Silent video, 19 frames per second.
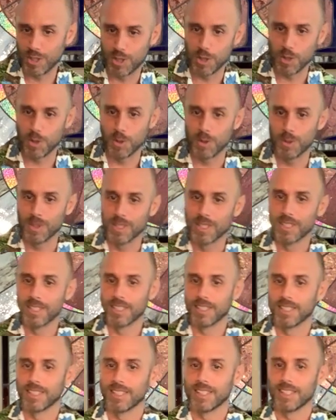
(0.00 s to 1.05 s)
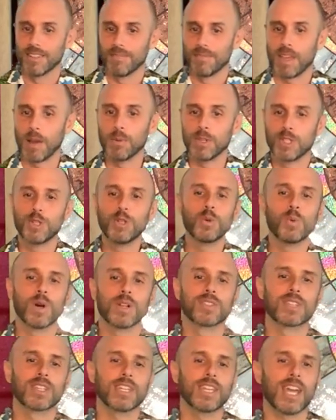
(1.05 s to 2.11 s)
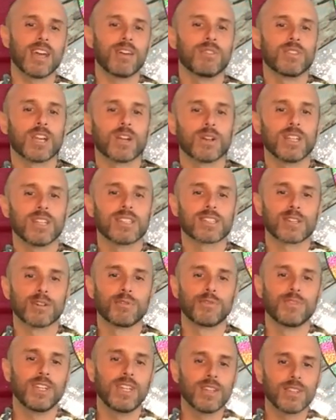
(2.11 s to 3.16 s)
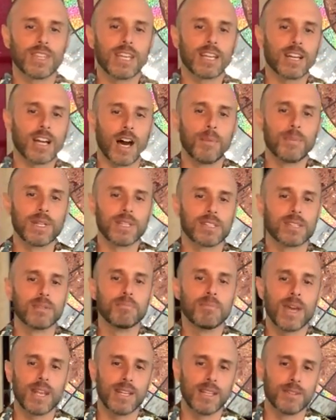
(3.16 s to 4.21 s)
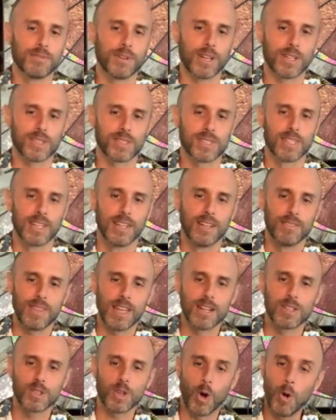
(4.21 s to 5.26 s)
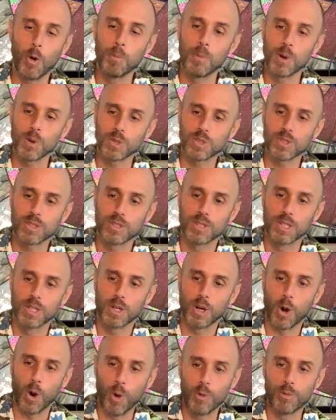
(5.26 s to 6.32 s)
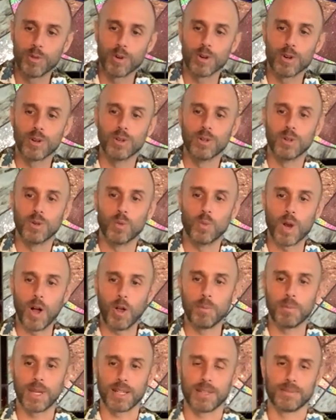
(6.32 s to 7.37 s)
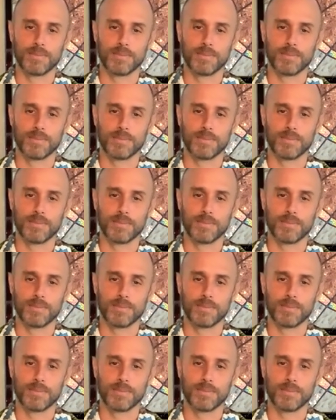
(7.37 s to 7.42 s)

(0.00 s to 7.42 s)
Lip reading: to do that we do once again, there is a feeling coming to many of us that is almost overwhelming.